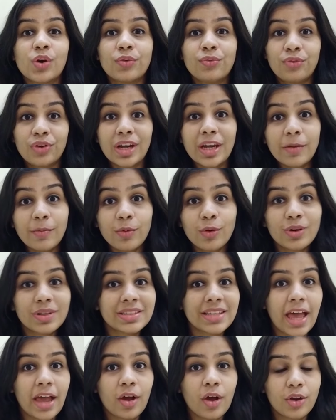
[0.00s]
for free
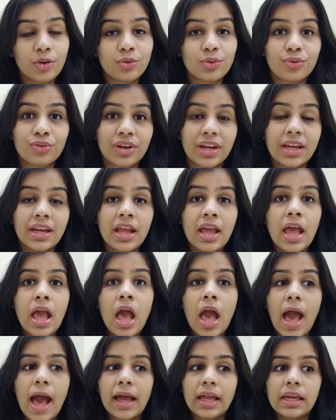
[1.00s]
books I got to read,
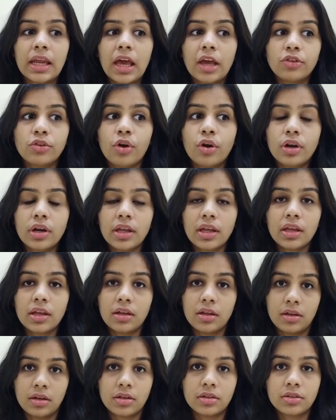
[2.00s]
and I thought
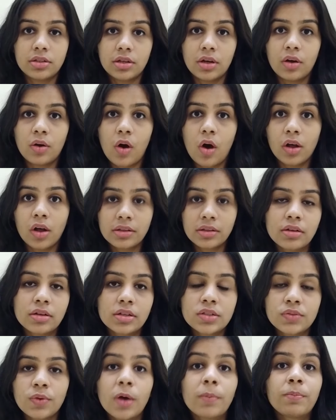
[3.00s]
the
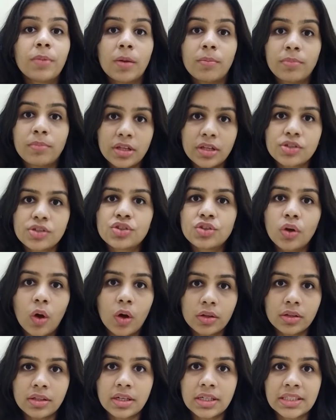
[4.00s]
authors were published
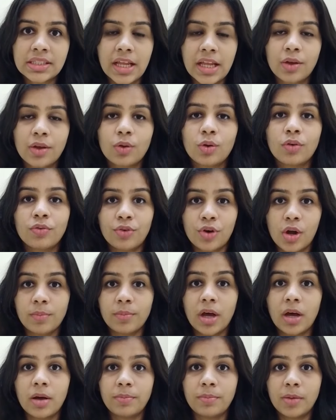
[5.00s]
authors,
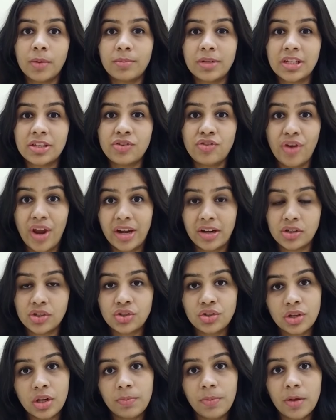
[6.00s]
from a published
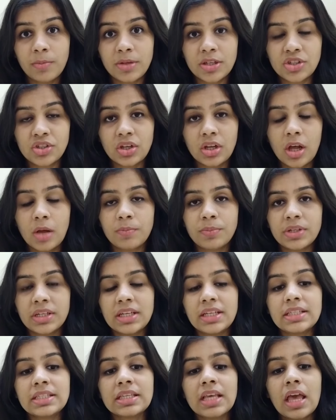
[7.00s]
traditional publishing
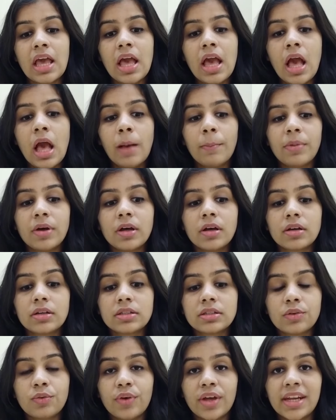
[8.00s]
companies.
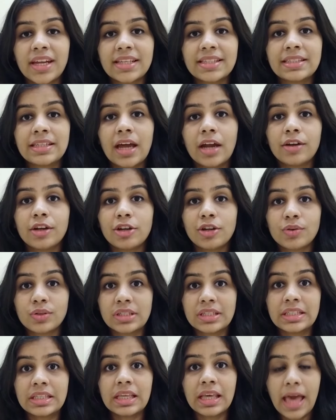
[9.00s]
But when I started
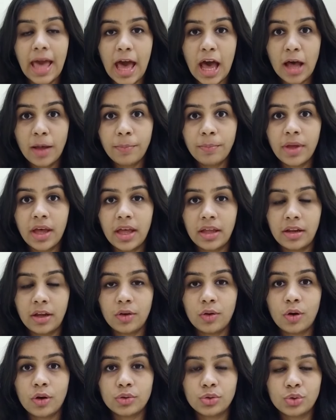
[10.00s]
using the app and I
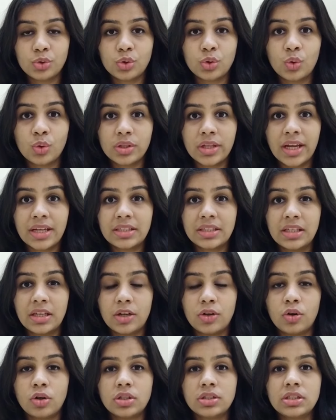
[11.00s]
got to know that they
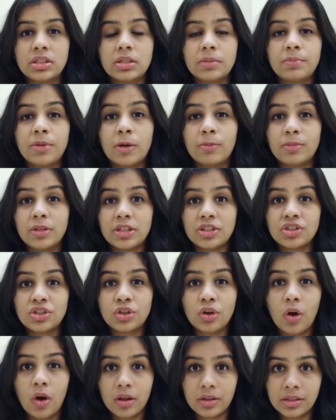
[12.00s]
are not the published
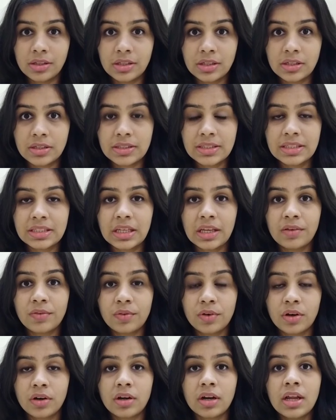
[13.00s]
authors, they
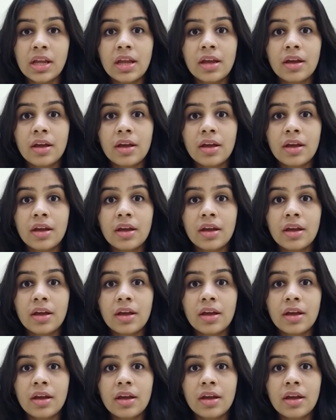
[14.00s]
were